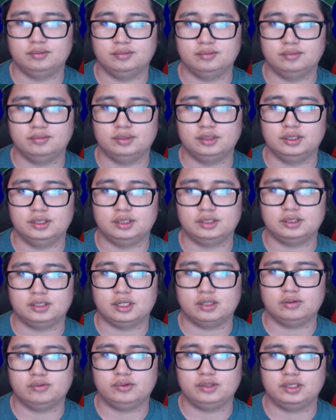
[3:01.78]
But I
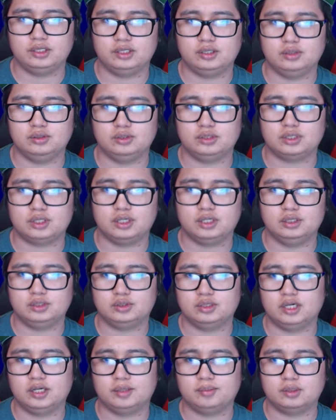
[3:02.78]
don't really use Skid
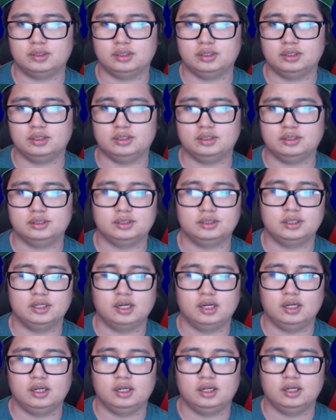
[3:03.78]
Trap because
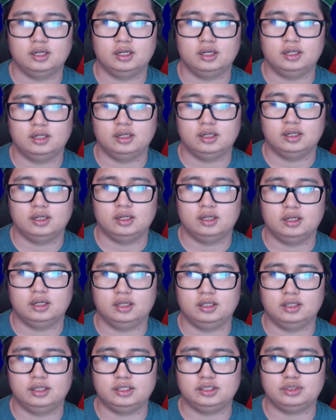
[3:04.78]

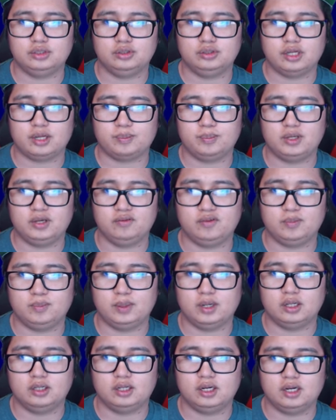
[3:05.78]
unless you like
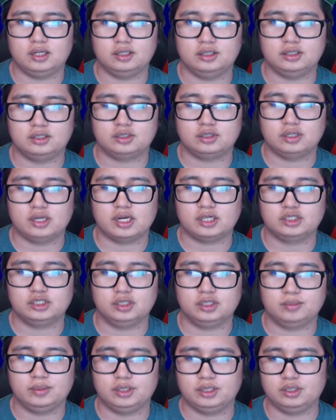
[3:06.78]
PvP a lot, this could
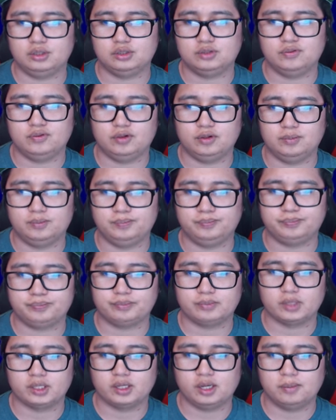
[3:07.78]
actually be useful.
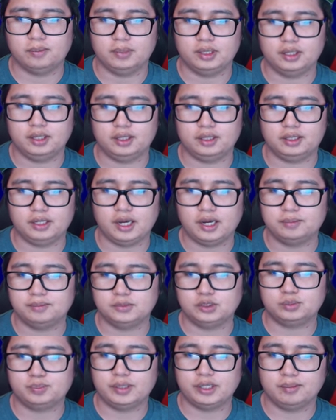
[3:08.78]
But yeah,
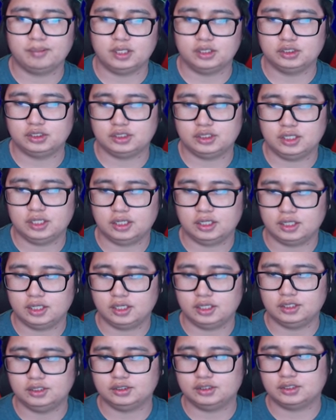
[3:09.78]
it's pretty much the
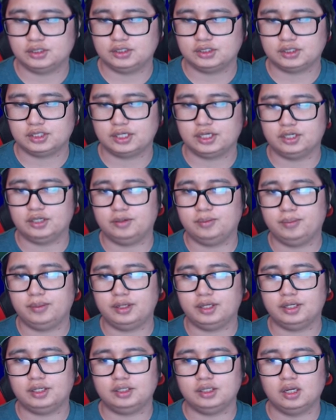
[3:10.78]
Hunter skill
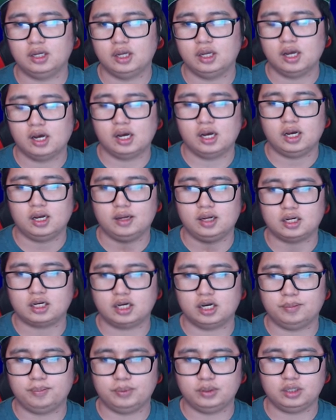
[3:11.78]
build. Uh, a
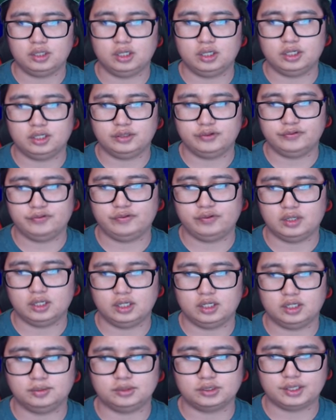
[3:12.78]
couple of
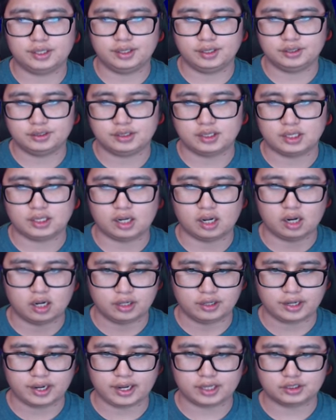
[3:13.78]
uh, skills that
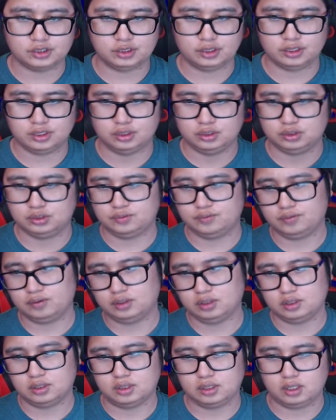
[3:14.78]
aren't actually
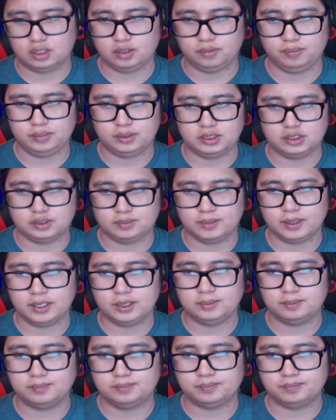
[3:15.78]
useful are Beast Bane,